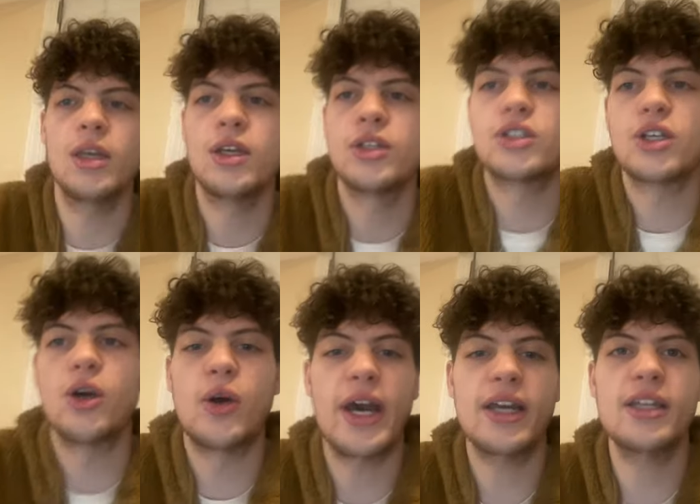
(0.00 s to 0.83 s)

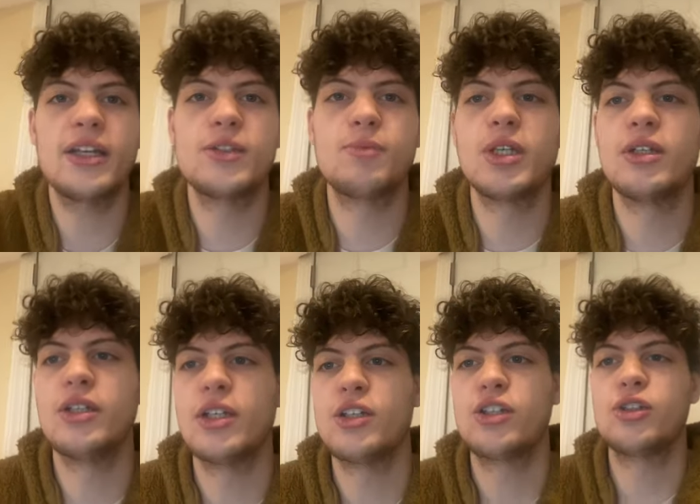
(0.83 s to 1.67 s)
So hacking has been
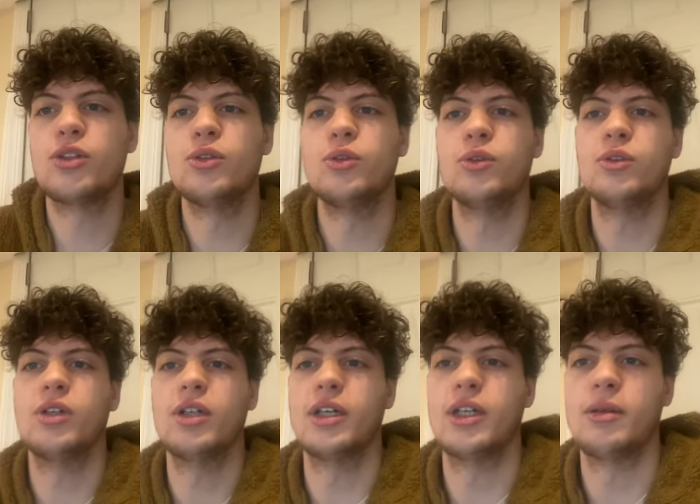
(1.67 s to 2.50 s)
an issue
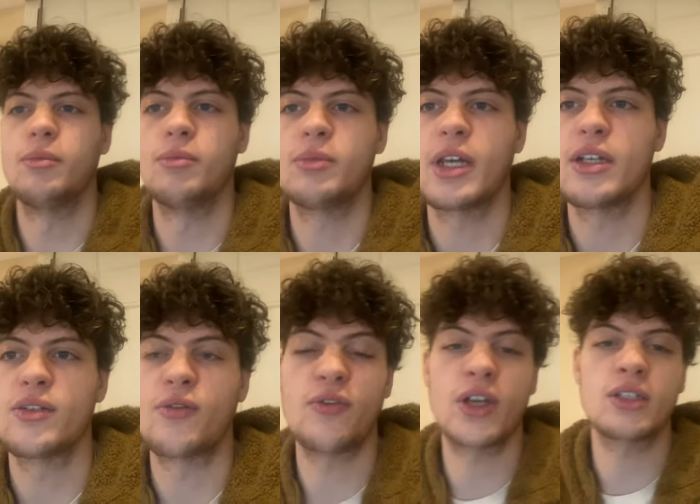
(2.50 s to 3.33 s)
um, that has
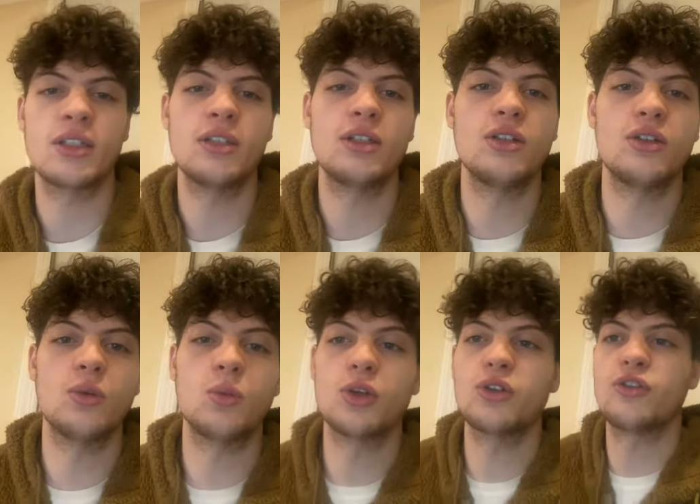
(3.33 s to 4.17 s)
affected the
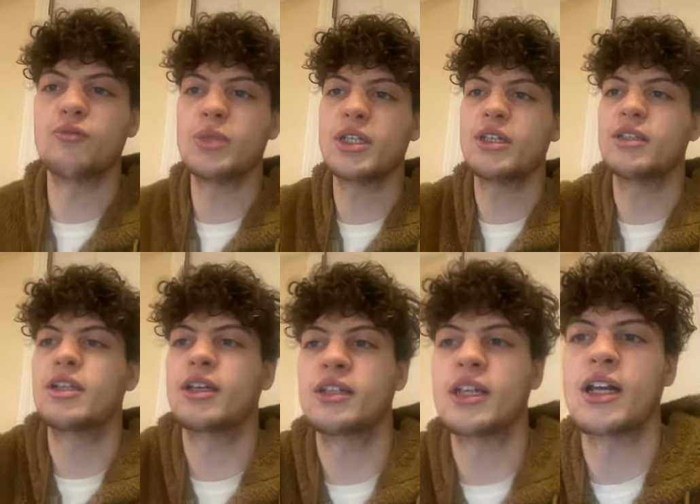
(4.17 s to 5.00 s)
world of media and
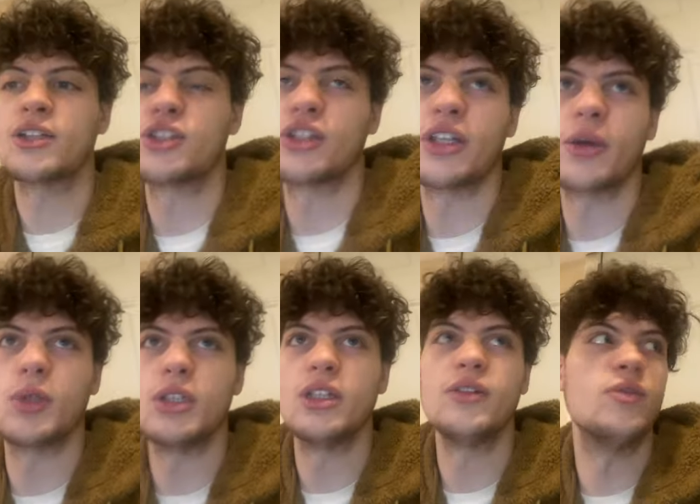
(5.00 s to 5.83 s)
technology that we
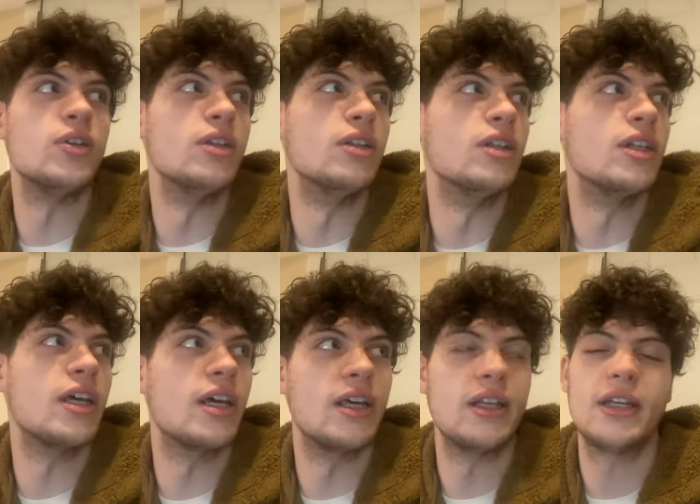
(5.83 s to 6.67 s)
live in
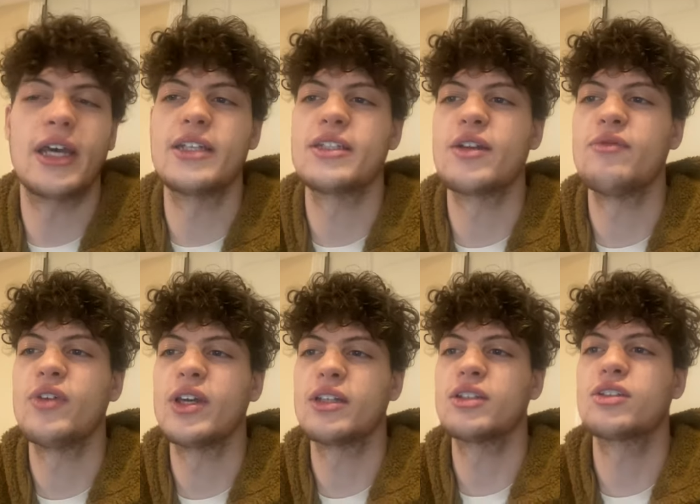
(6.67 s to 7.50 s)
and has it
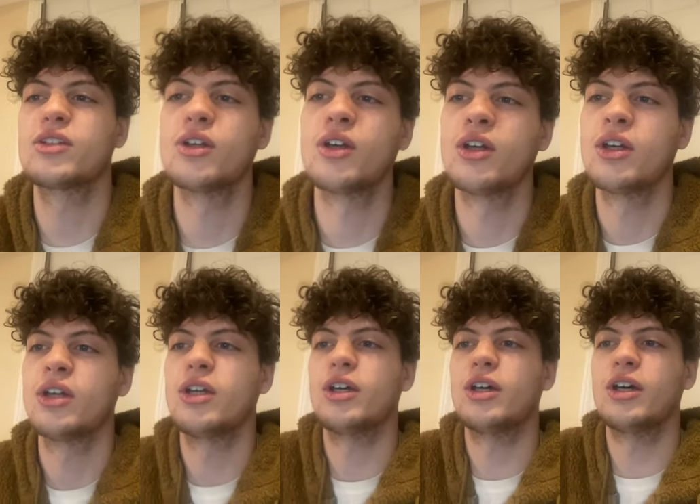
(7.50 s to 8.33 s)
advanced
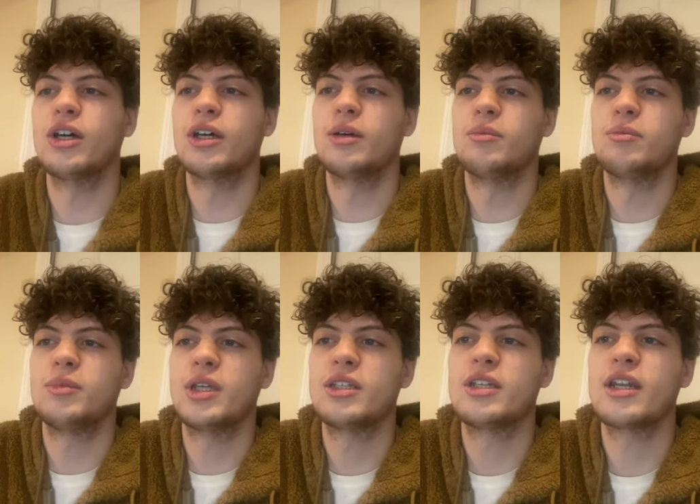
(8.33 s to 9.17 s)
um,
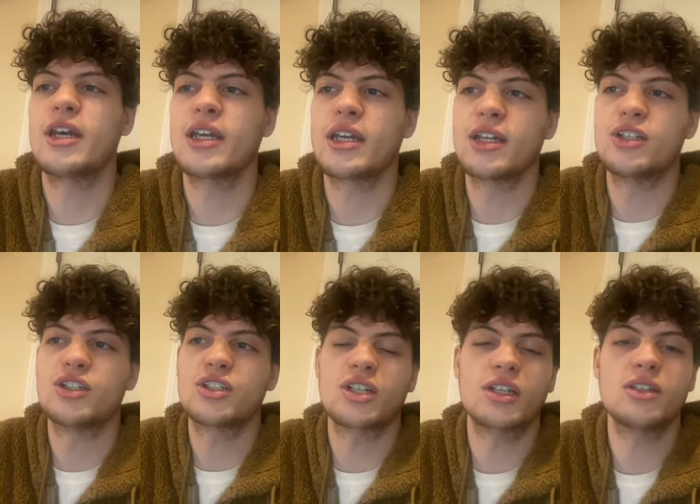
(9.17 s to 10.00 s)
in today. And
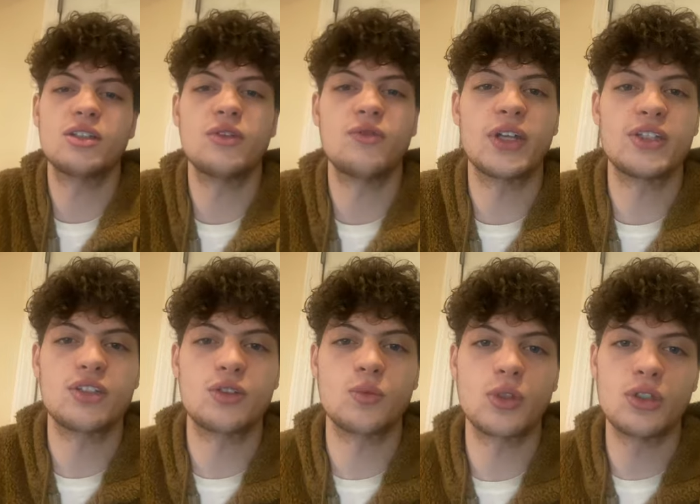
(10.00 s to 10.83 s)
just like the
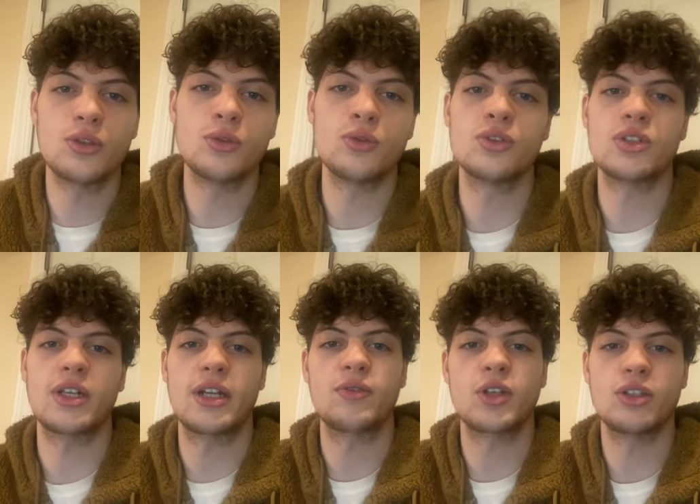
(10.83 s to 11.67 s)
devices we use
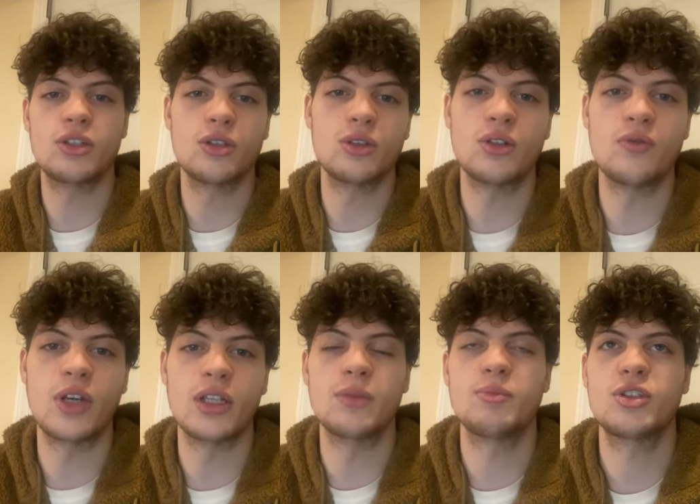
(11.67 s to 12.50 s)
and have continued to
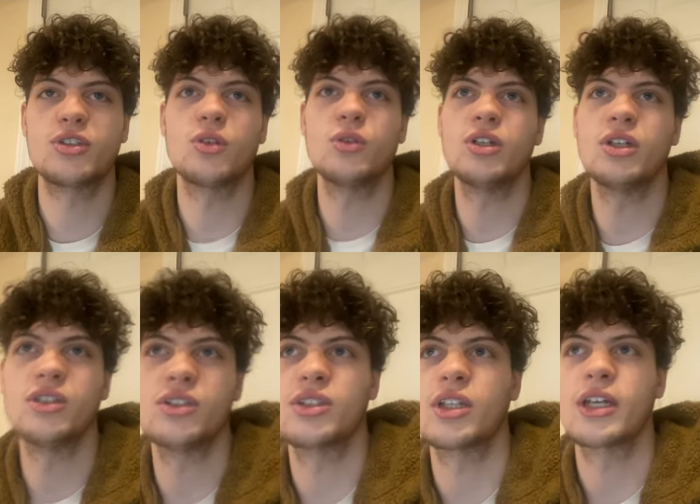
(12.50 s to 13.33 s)
develop, so
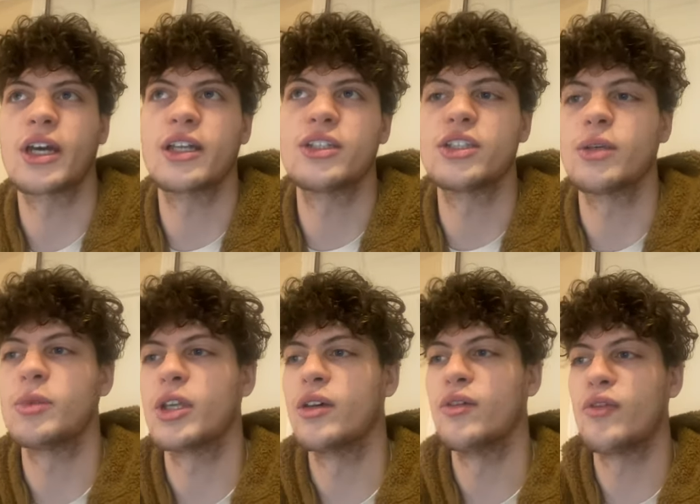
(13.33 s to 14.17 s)
does the
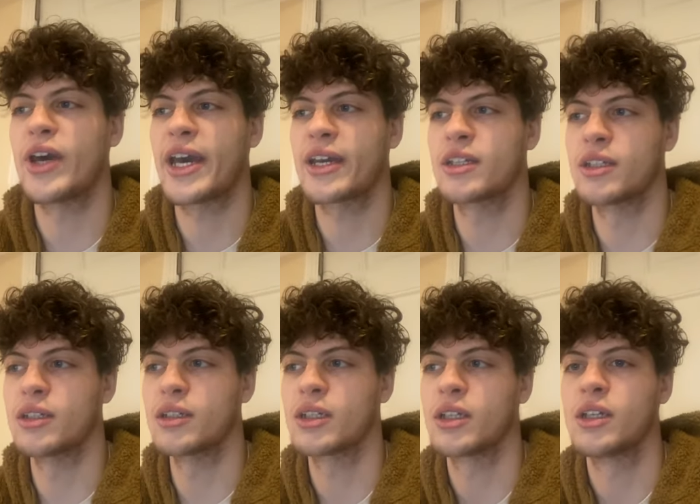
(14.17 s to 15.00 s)
concept of hacking.